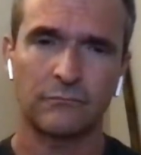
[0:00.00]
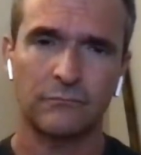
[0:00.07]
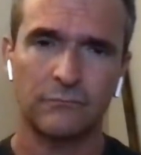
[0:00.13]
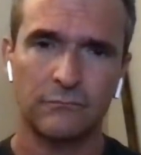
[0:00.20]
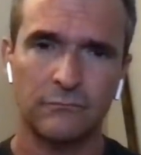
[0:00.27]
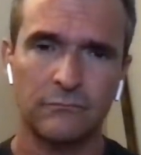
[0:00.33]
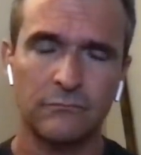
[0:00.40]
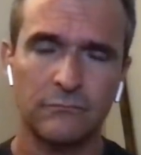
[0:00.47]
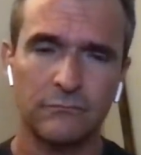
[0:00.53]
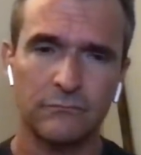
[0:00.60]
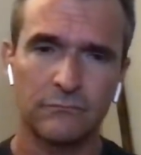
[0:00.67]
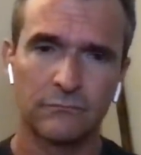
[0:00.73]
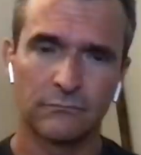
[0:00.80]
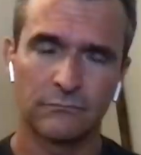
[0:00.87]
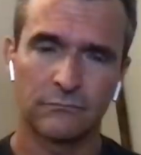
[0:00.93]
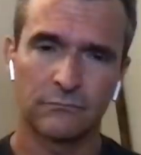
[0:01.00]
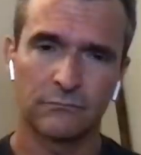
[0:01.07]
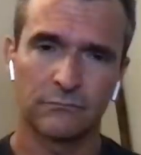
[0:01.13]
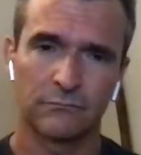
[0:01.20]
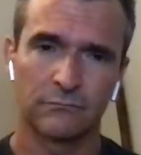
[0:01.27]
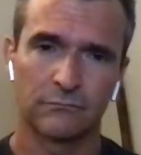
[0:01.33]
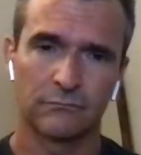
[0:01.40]

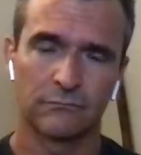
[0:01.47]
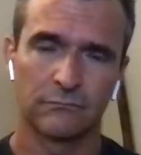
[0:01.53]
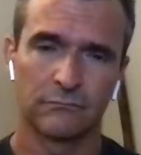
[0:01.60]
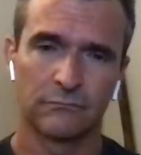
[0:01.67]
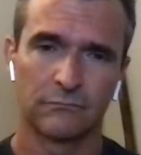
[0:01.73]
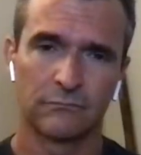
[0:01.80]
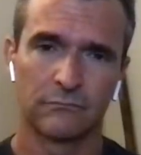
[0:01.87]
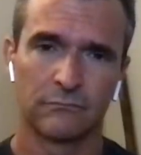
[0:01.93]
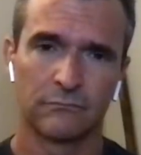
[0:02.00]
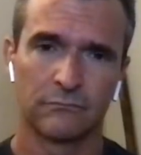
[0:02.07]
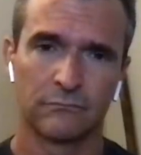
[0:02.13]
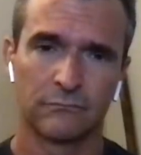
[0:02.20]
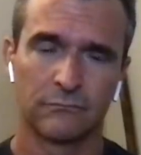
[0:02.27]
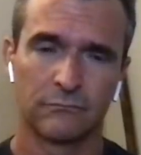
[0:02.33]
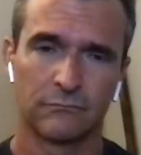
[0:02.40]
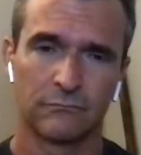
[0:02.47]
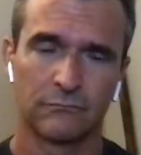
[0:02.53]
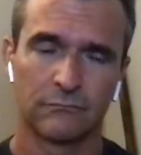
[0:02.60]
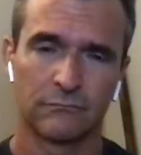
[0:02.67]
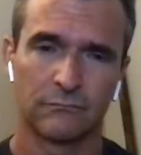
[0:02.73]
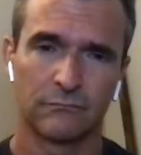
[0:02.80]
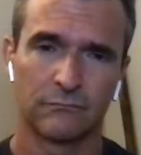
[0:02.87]

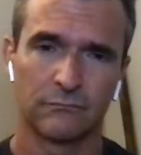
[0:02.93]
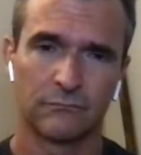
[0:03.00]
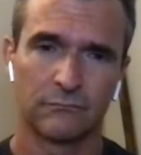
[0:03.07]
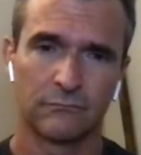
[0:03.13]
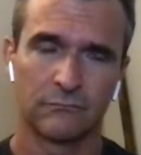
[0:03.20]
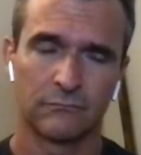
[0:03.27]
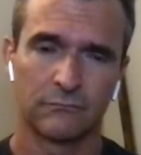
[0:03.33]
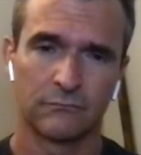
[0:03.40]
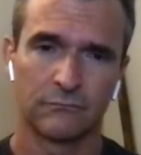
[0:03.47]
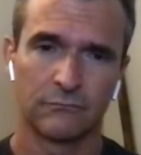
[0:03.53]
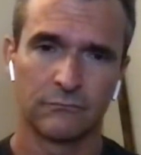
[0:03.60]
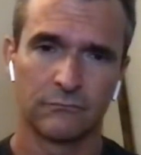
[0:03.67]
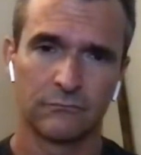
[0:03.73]
This person isn't speaking.